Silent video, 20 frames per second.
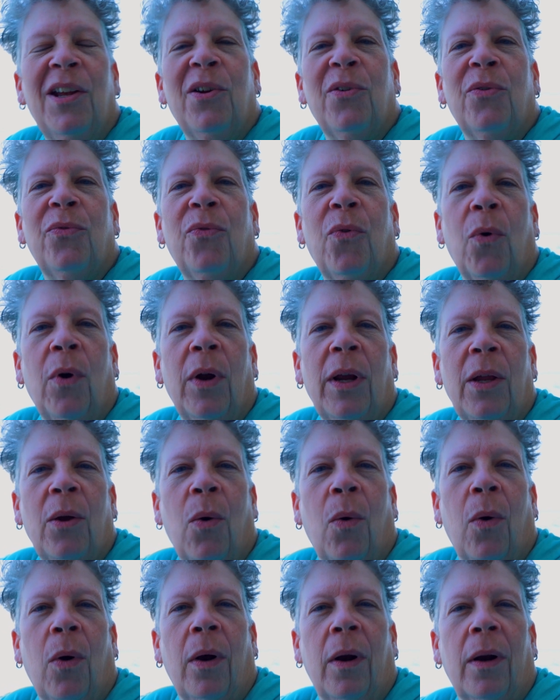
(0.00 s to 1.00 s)
for
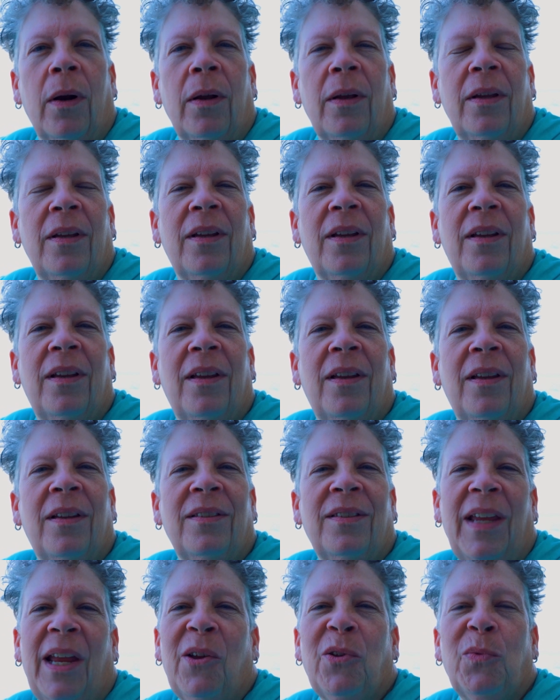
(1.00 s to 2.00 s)
your
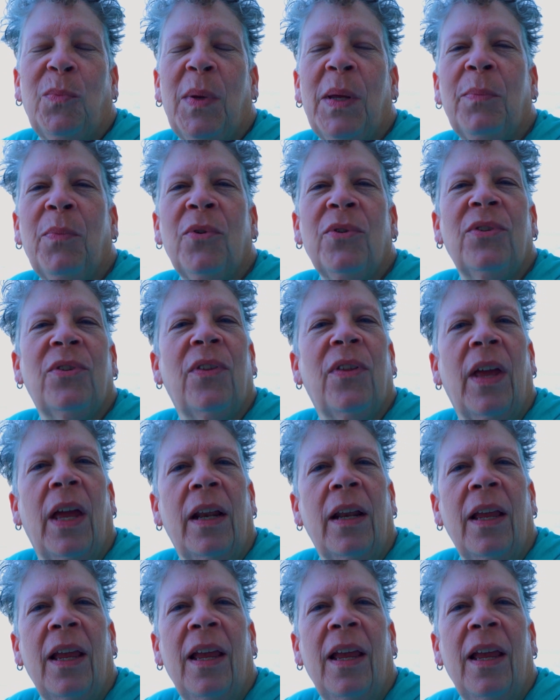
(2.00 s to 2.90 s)
salespeople so that